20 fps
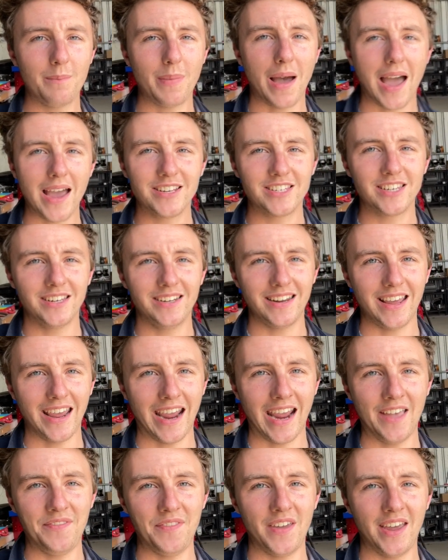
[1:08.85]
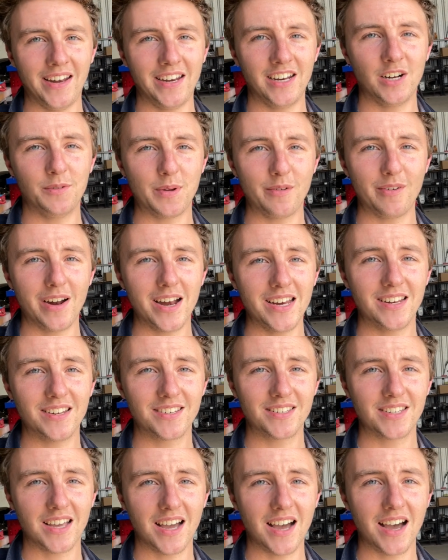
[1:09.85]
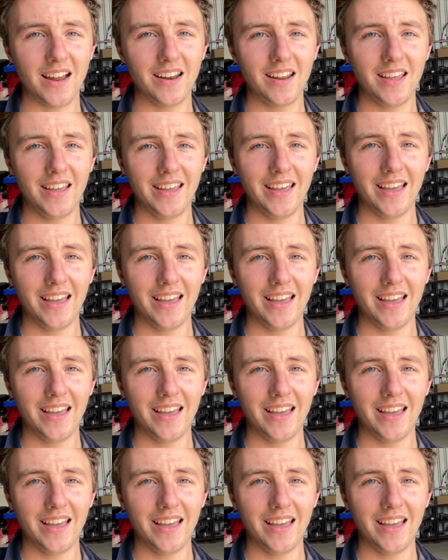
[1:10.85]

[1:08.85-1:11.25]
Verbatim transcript: paint it, and then it'll be ready to start